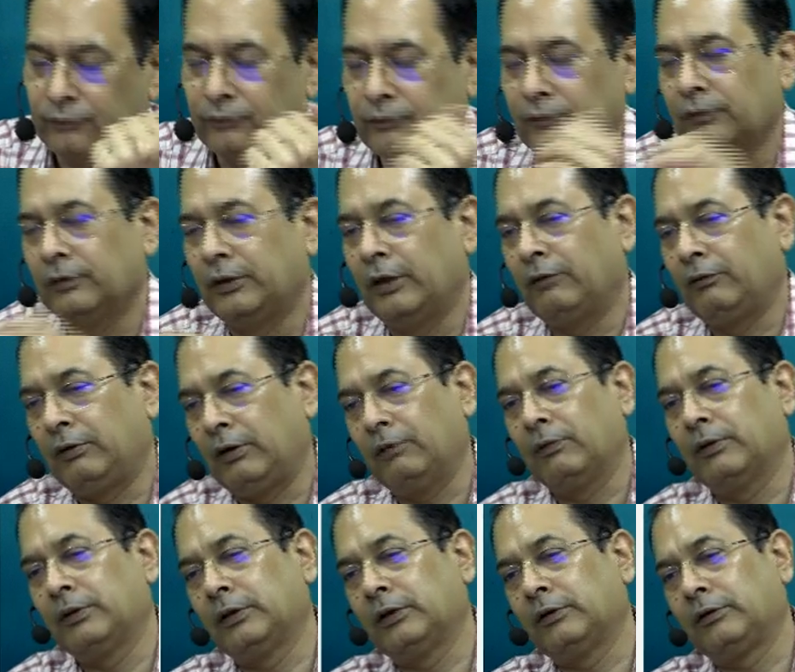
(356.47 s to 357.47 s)
they have given
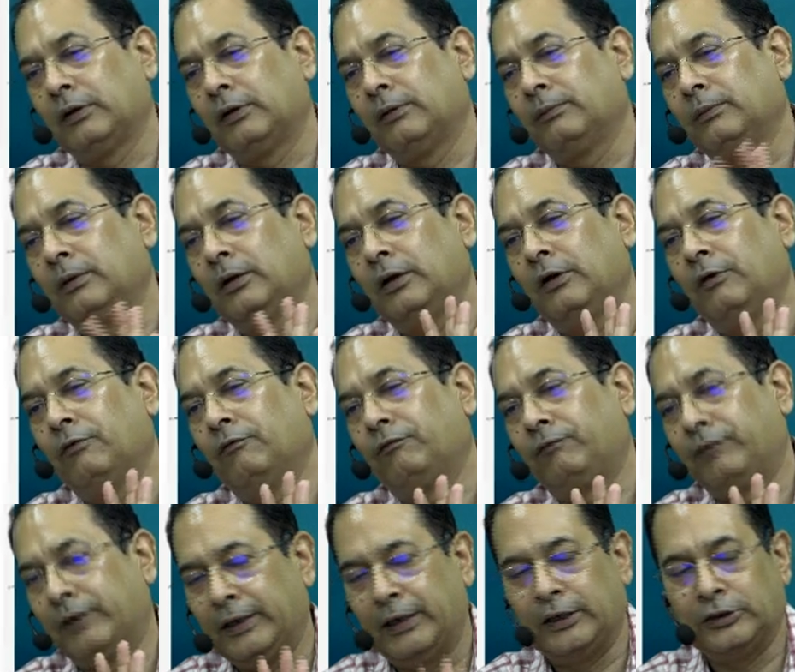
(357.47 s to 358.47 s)
the term
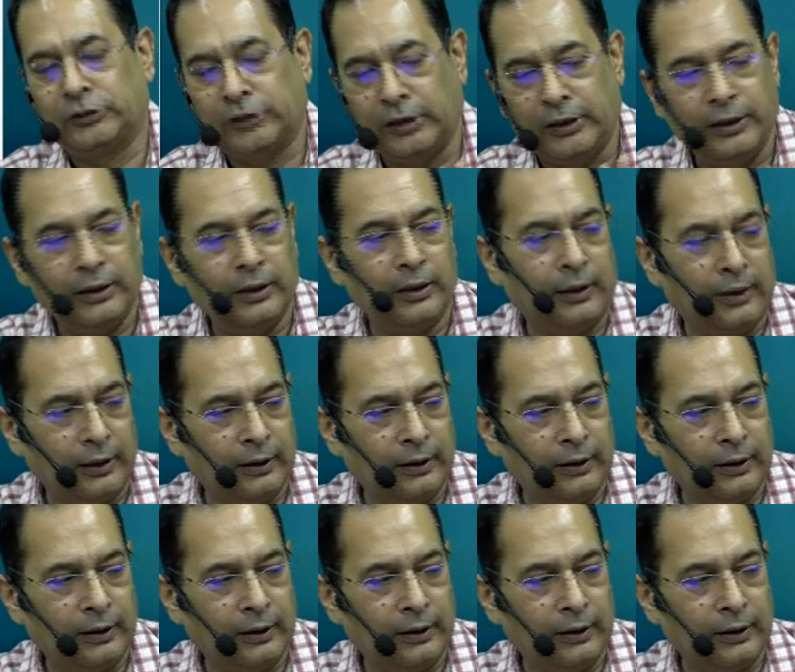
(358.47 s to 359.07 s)
financial year here.